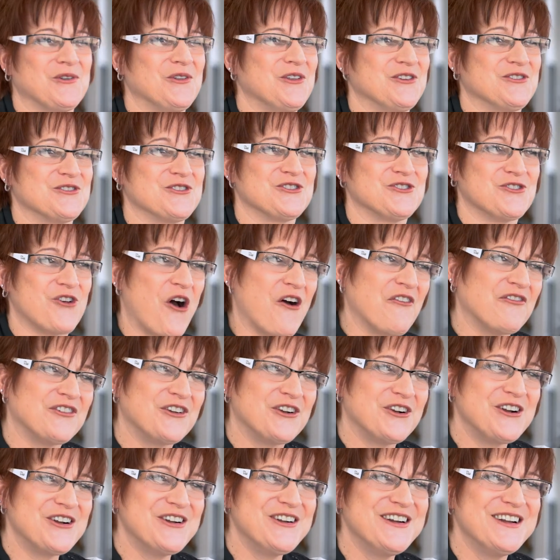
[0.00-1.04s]
a little
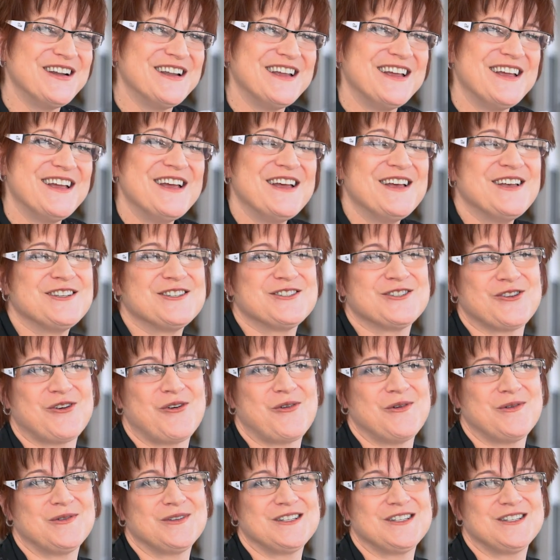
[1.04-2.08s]
softer.
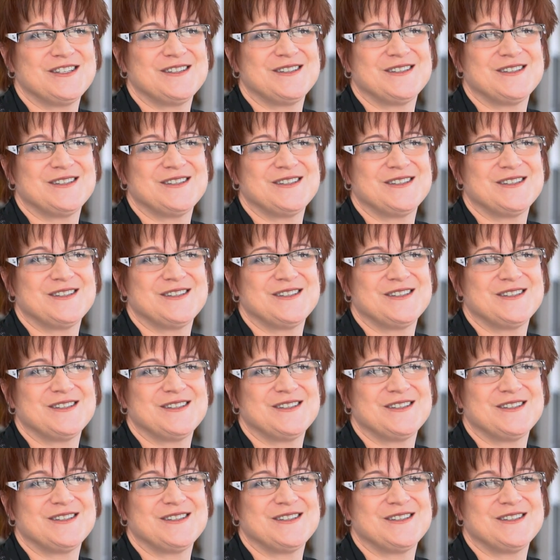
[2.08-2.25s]
So